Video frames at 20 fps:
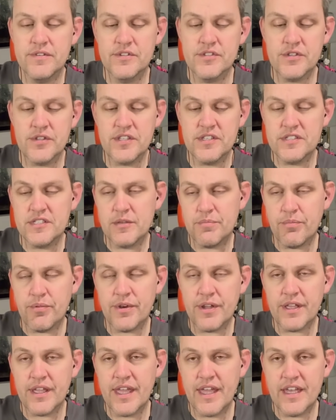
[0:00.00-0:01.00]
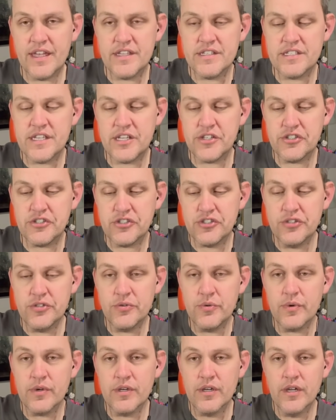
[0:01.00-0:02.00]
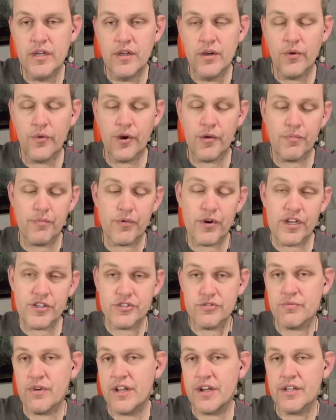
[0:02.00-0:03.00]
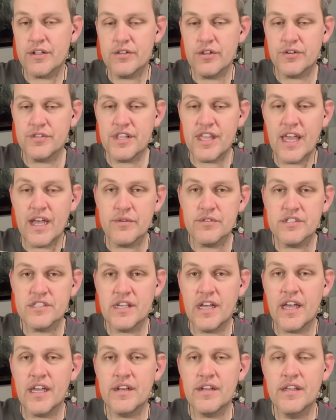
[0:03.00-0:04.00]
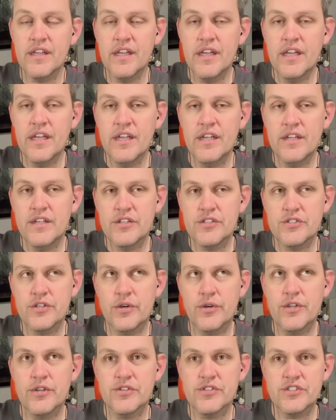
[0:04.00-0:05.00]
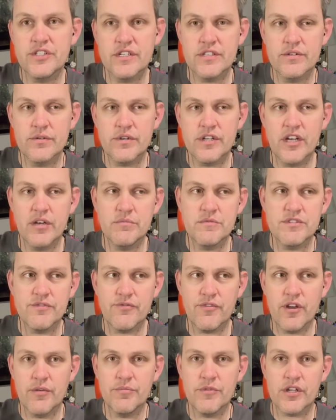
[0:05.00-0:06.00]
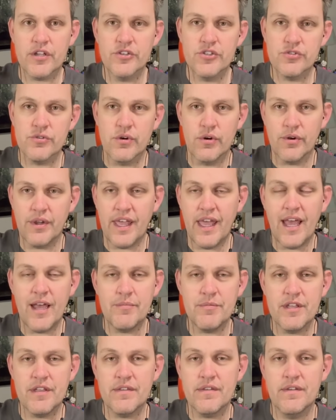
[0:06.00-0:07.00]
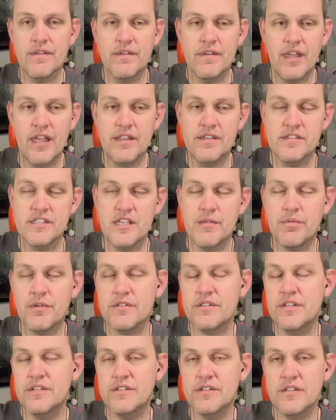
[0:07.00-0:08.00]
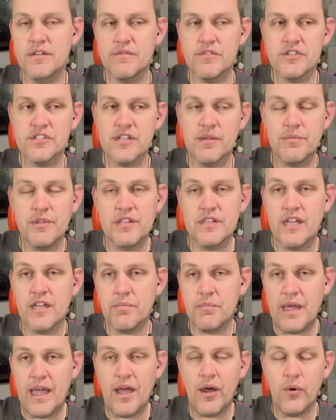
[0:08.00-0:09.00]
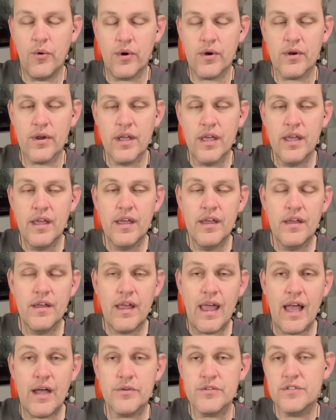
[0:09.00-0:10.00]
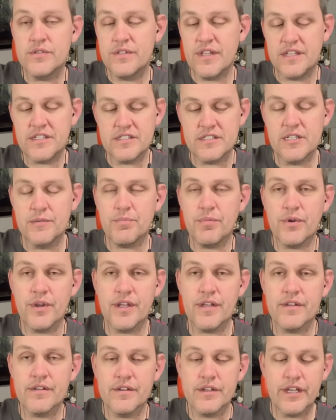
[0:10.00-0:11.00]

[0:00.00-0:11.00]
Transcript: So the slip ring has a shoe or a brush riding along the outside. So your signal comes from the control cabinet and typically delivers something like power out to that slip ring.